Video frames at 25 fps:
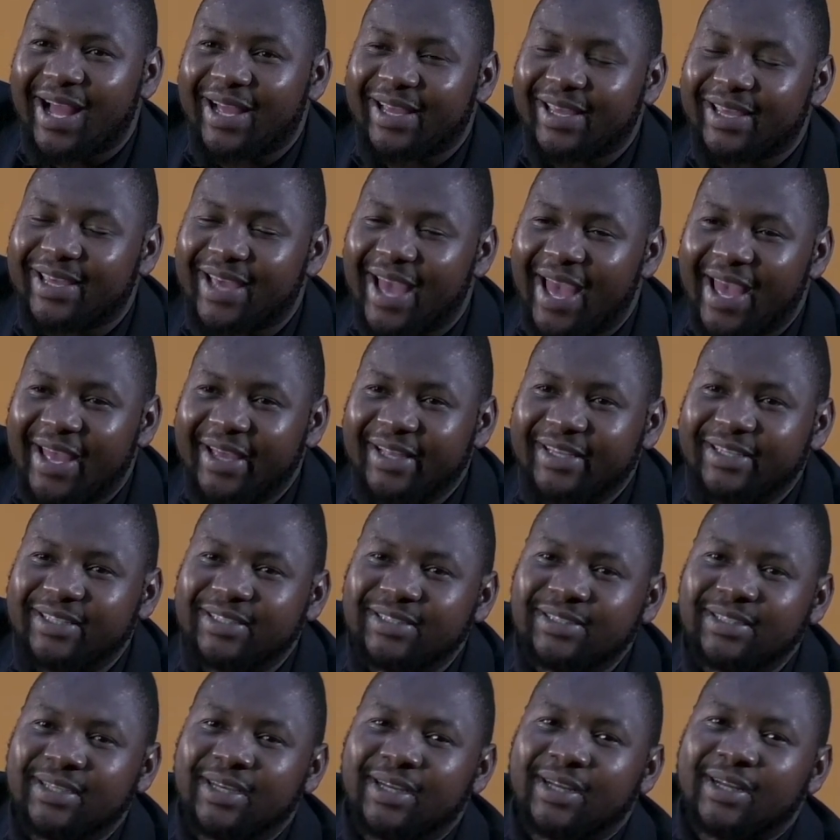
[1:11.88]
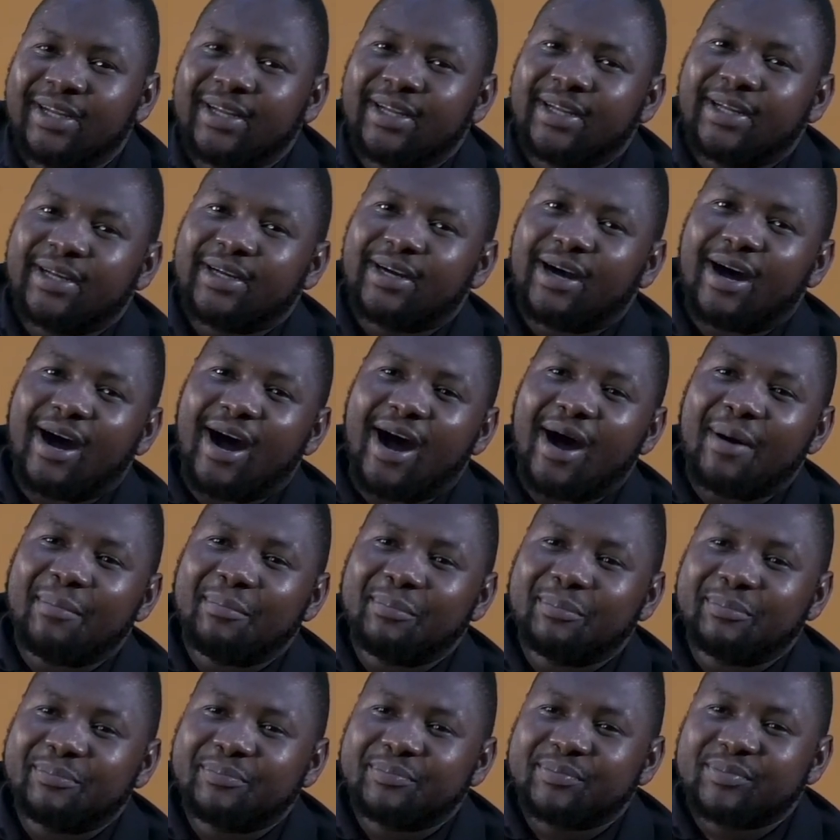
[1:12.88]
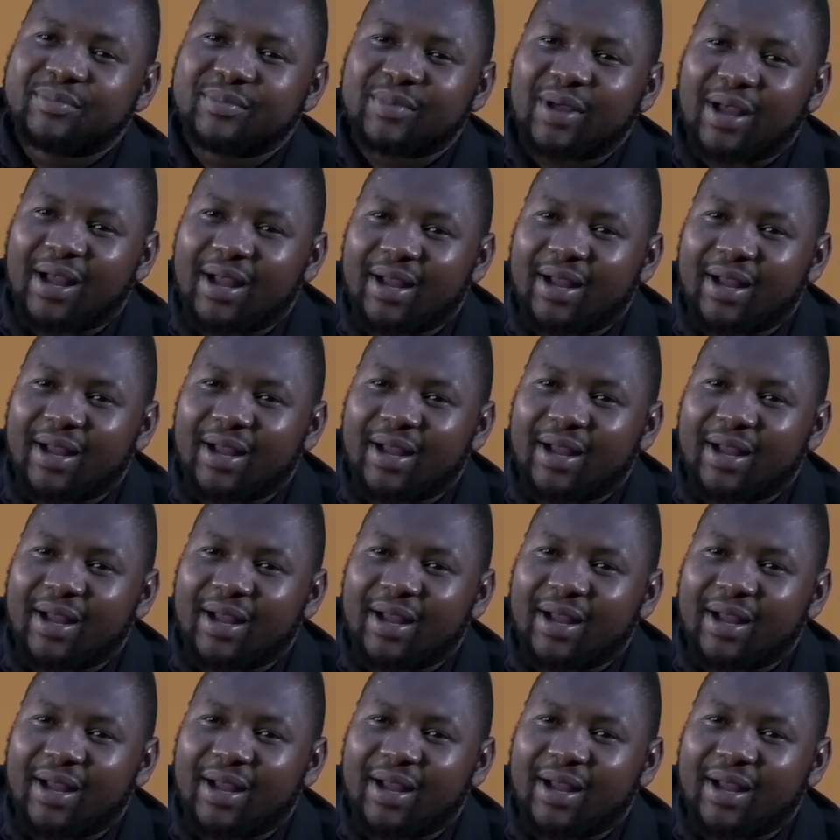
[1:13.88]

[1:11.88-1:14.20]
again on